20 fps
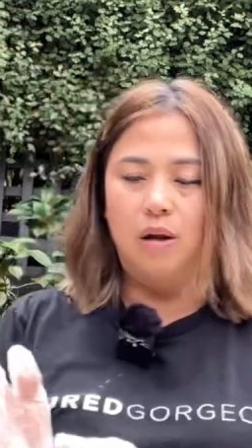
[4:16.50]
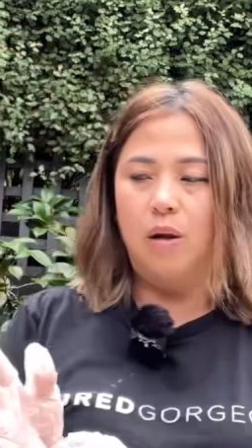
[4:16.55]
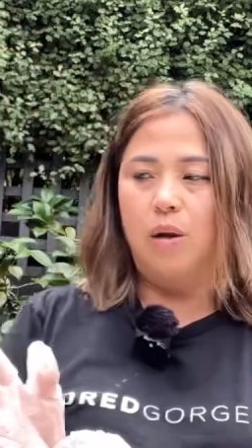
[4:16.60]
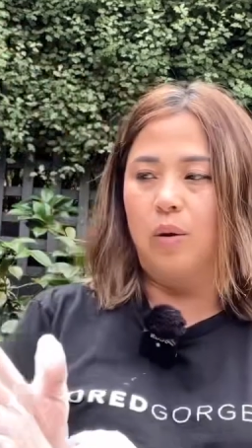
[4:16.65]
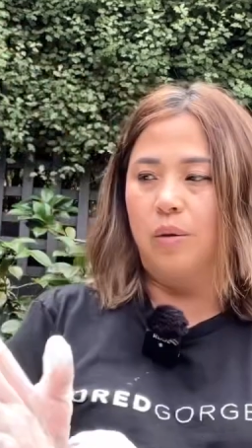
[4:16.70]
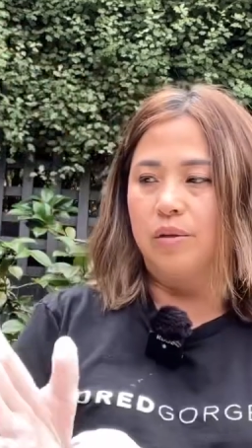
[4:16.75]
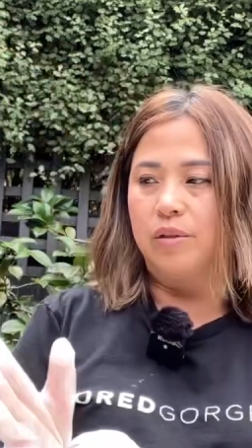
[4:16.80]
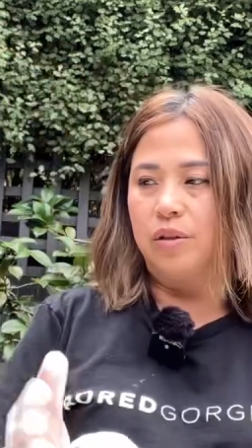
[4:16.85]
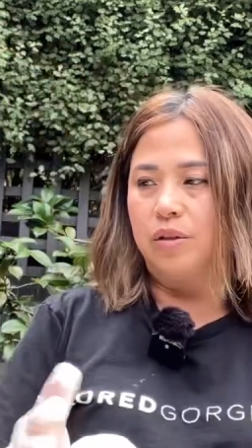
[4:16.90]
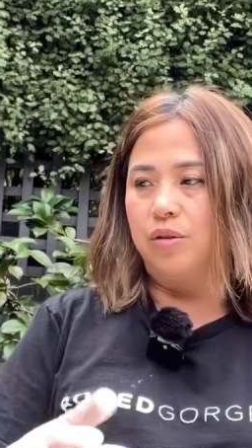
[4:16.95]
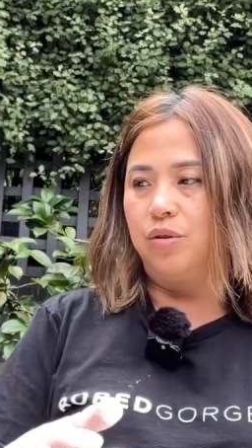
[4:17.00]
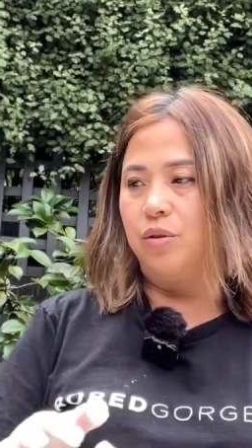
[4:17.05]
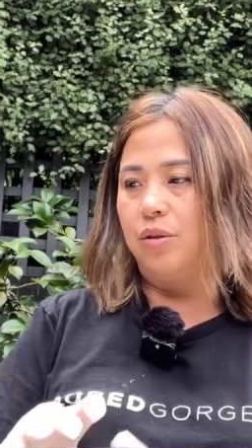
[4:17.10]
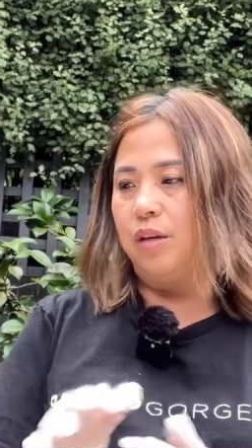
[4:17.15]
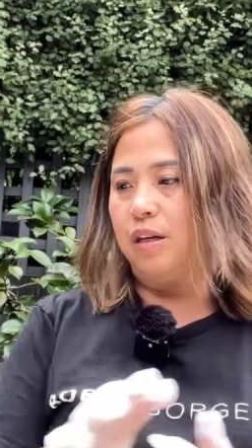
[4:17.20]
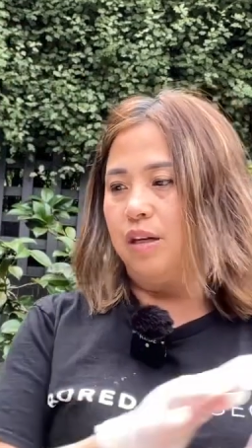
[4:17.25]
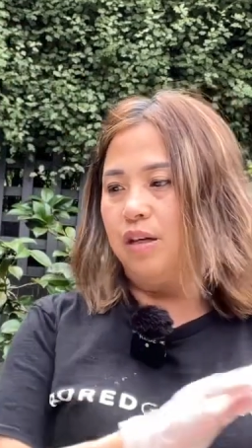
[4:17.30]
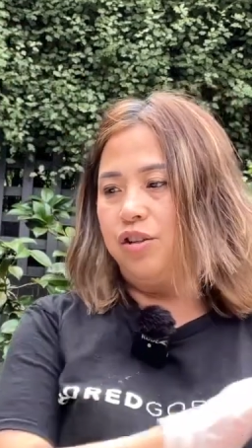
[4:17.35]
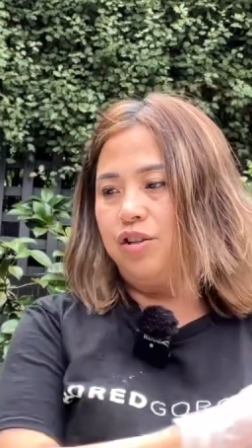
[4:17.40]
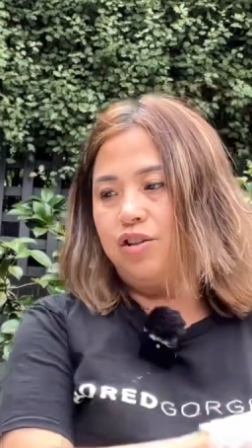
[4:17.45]
closer to the
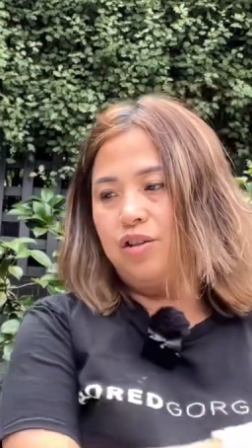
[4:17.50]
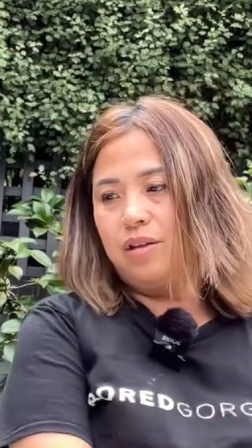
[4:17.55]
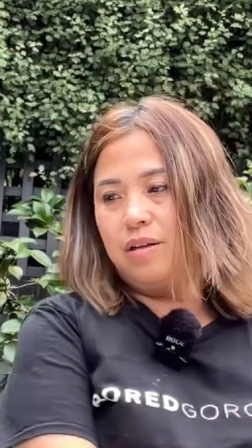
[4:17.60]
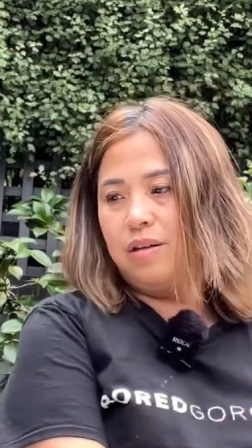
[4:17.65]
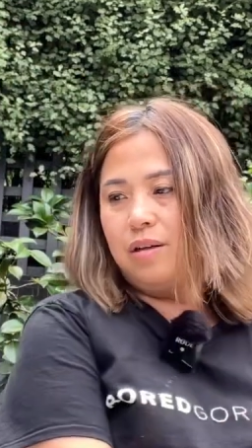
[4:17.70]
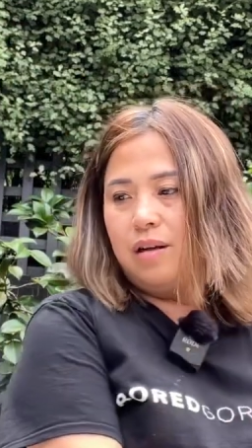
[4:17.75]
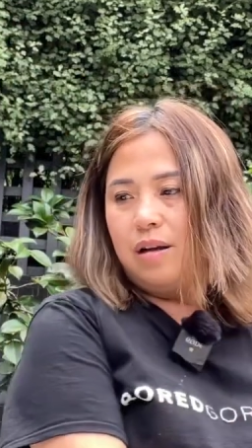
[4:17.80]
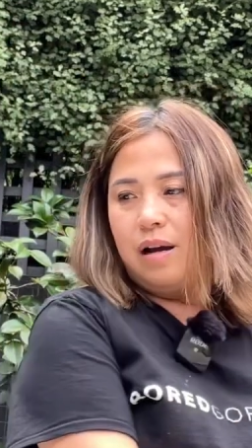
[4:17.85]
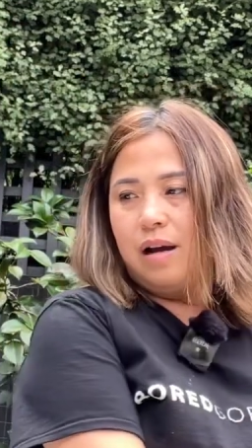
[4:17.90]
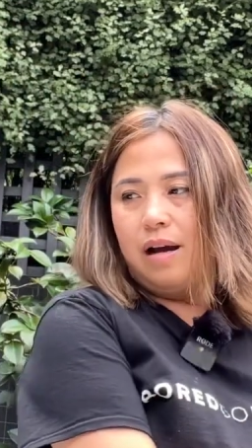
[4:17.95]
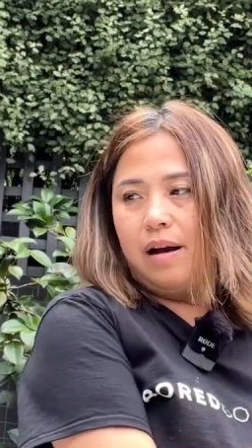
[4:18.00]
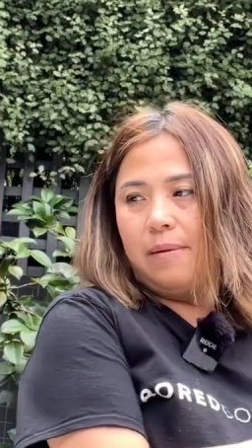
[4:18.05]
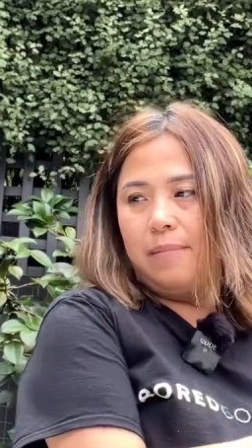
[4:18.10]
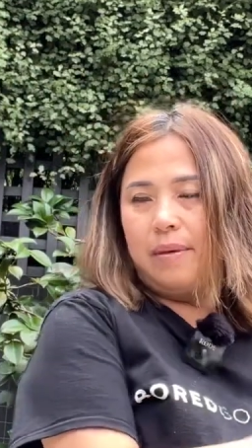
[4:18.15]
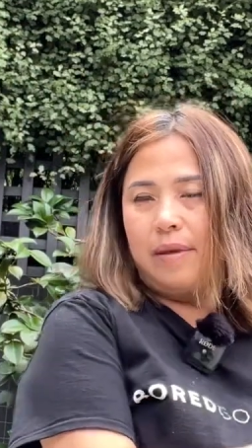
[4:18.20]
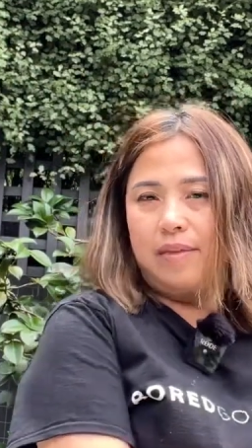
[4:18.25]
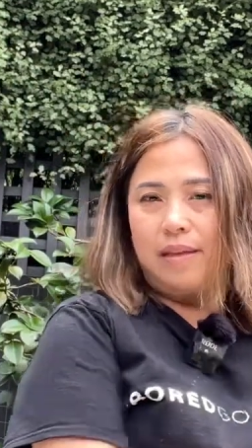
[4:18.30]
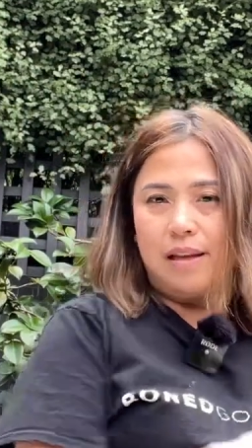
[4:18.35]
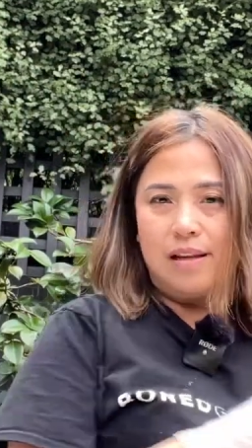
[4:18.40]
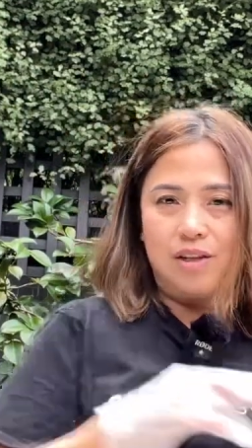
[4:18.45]
kitchen,
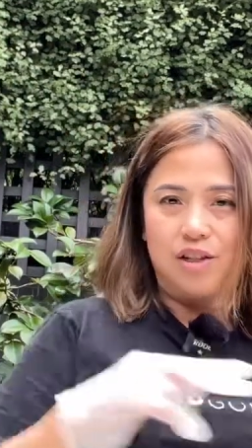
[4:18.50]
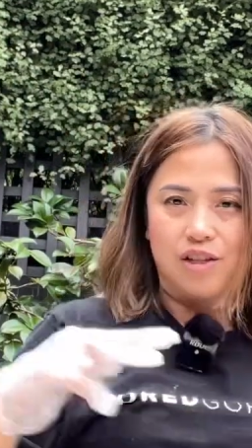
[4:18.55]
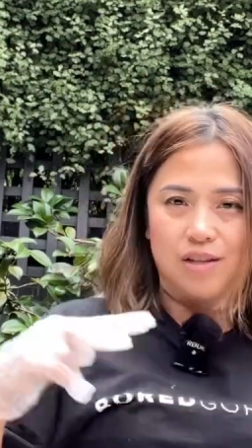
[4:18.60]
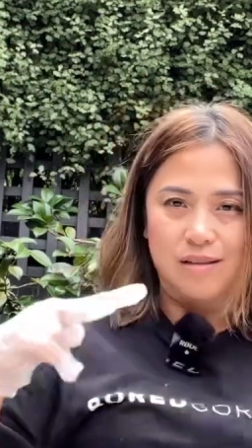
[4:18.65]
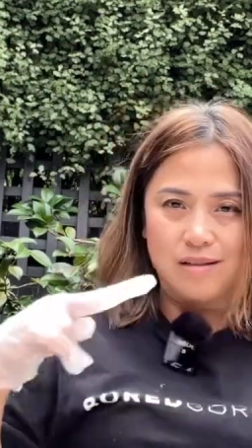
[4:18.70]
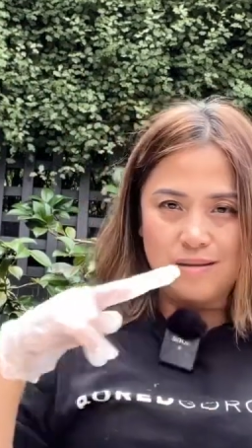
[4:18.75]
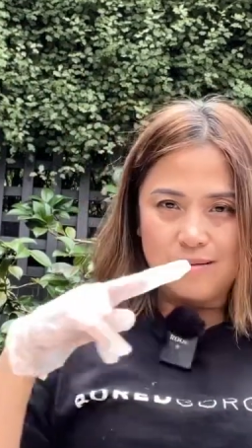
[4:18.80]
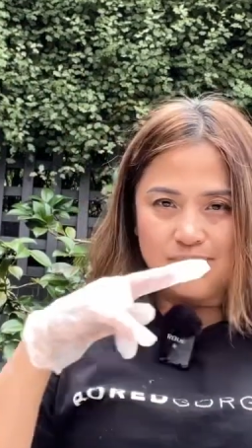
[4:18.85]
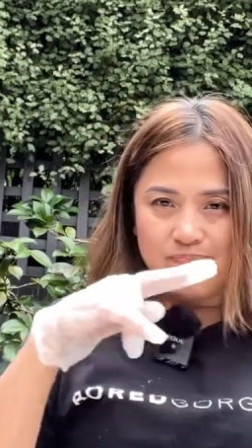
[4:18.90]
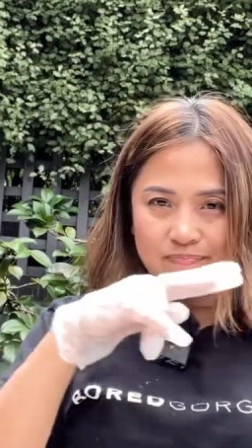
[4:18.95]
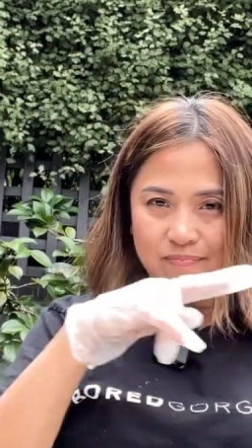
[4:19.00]
and then just